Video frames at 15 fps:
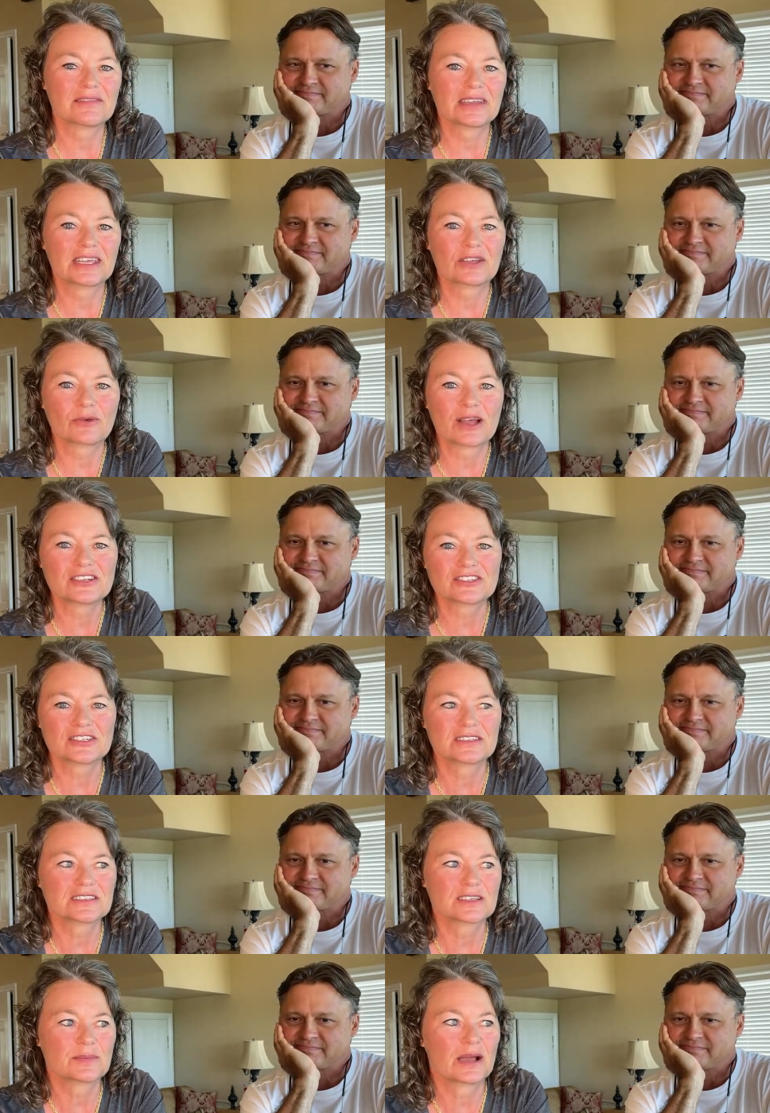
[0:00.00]
Speaker 1: any
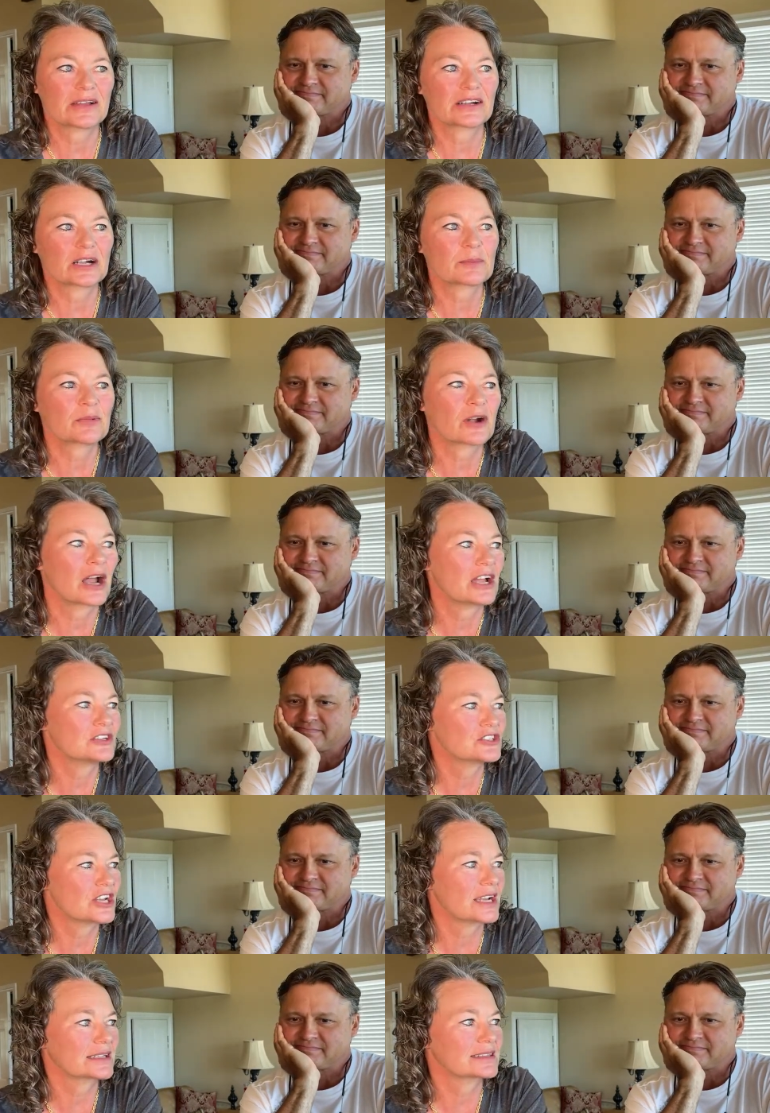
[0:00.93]
questions about our
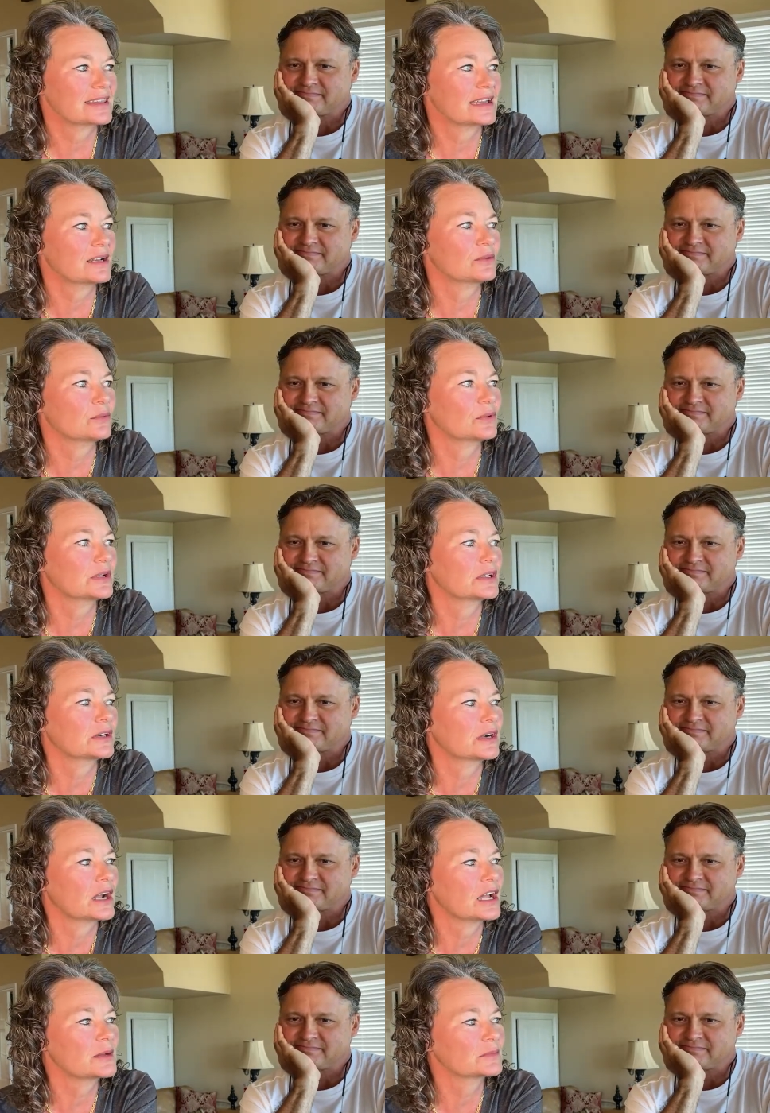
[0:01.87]
project that
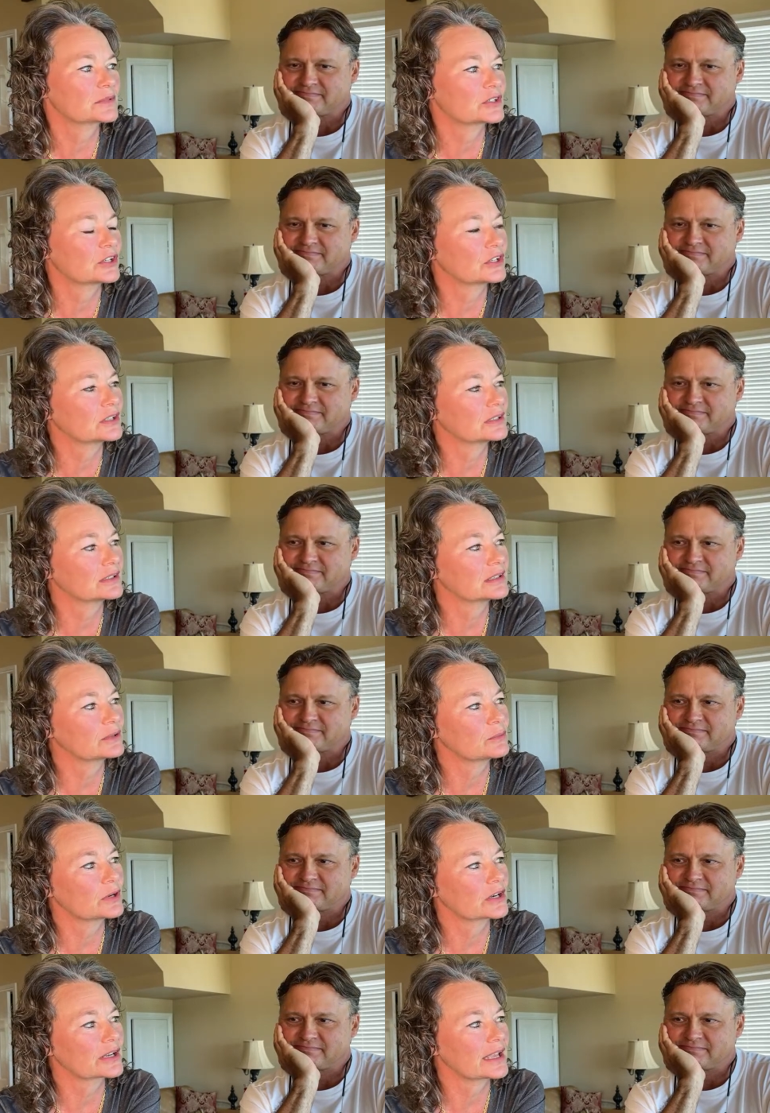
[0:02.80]
we're currently
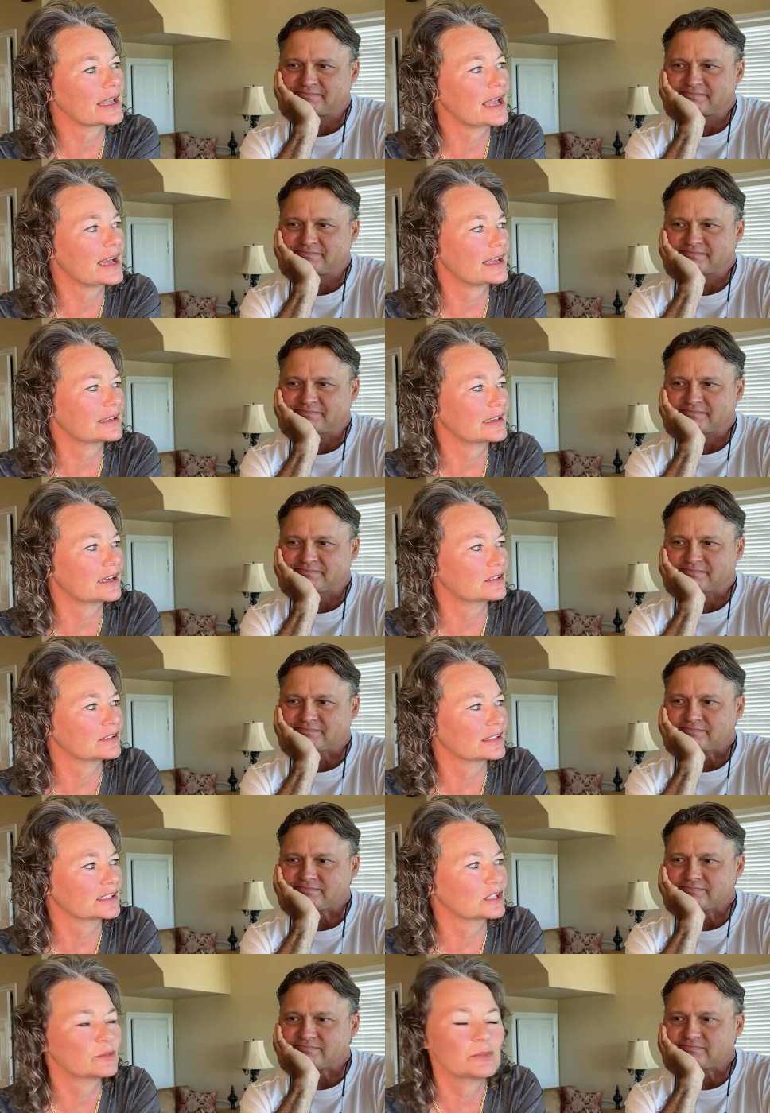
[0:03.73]
working on, our
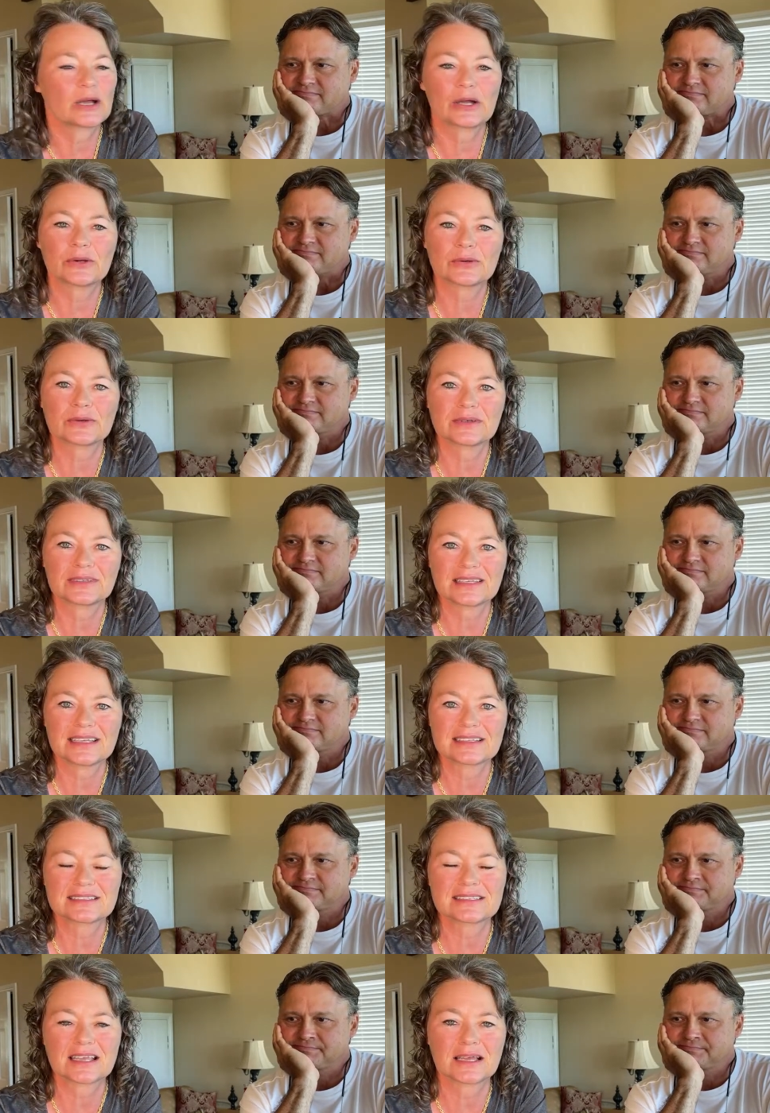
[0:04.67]
little boat?
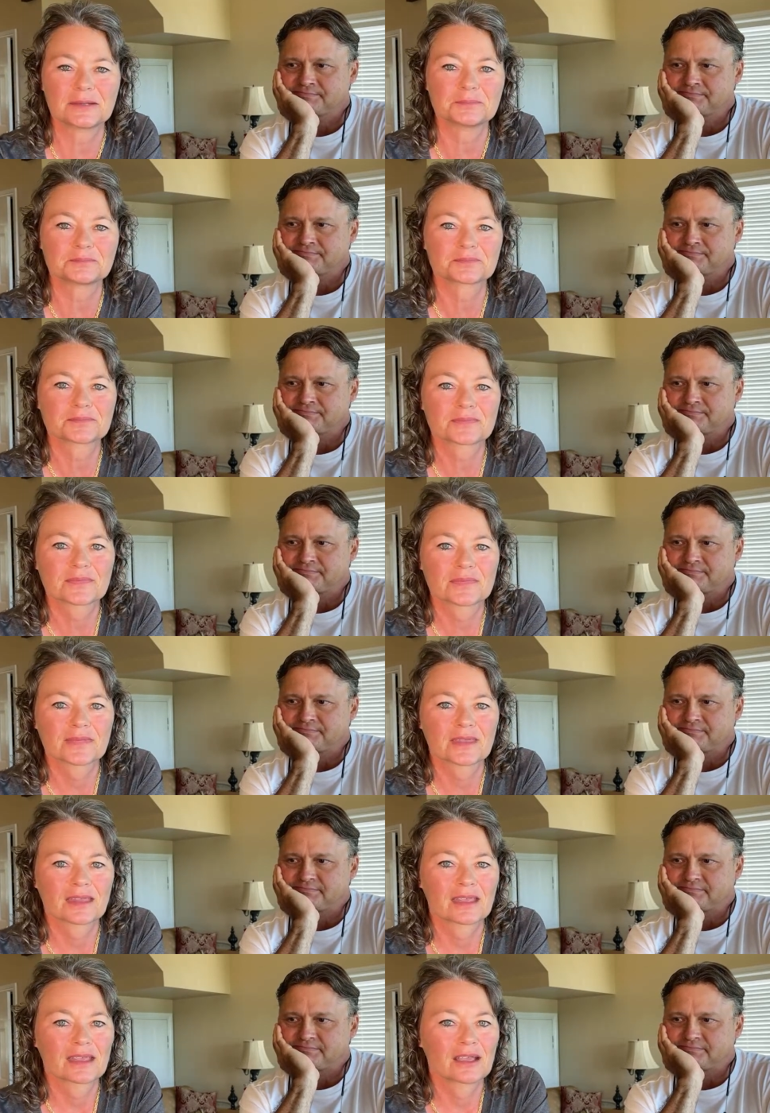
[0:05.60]
It's
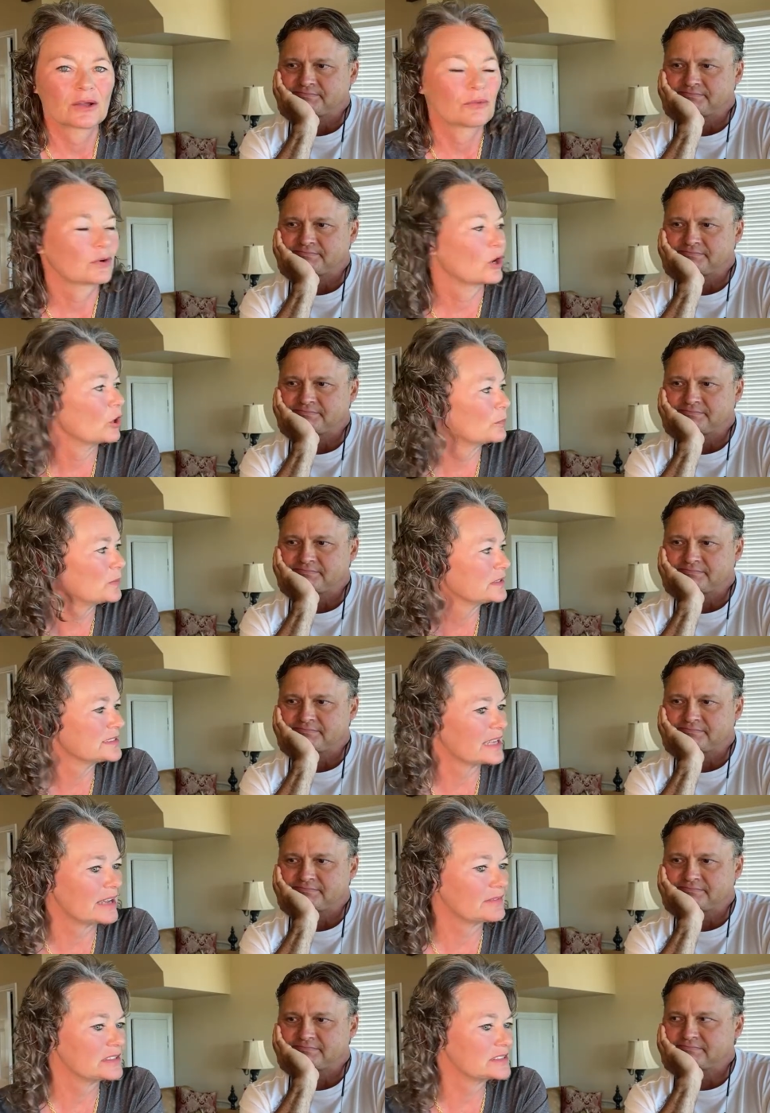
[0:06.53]
we're hoping
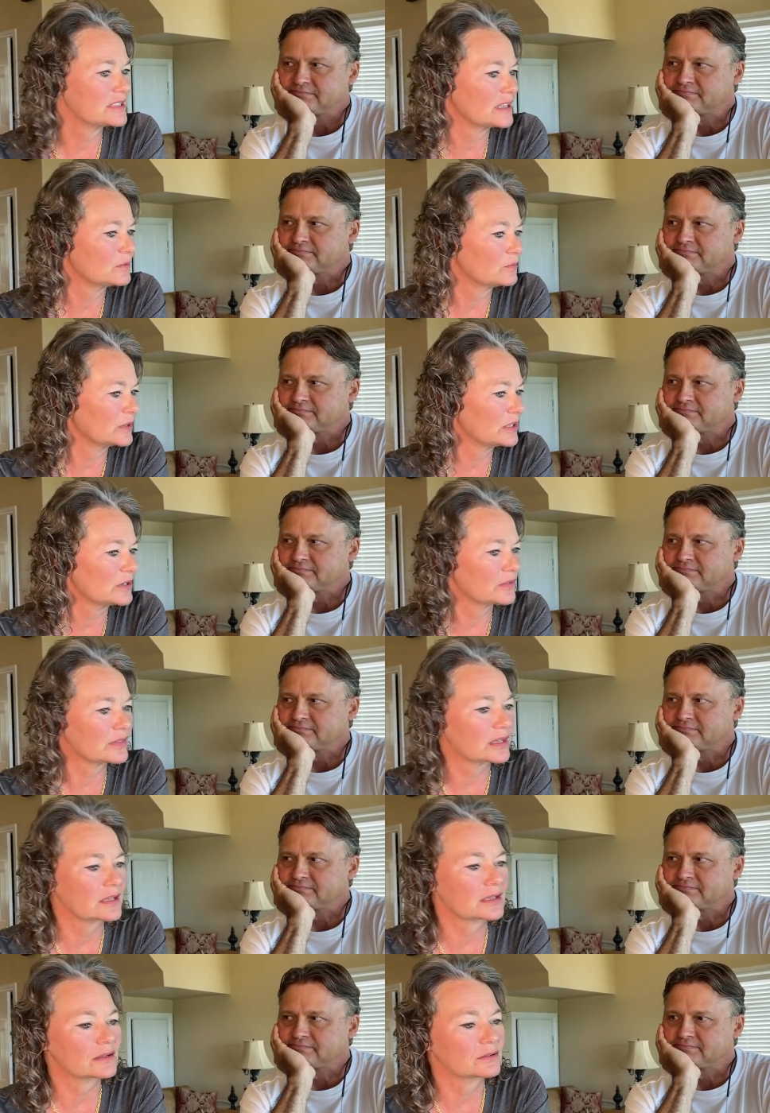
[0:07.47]
to have it done. When do you think it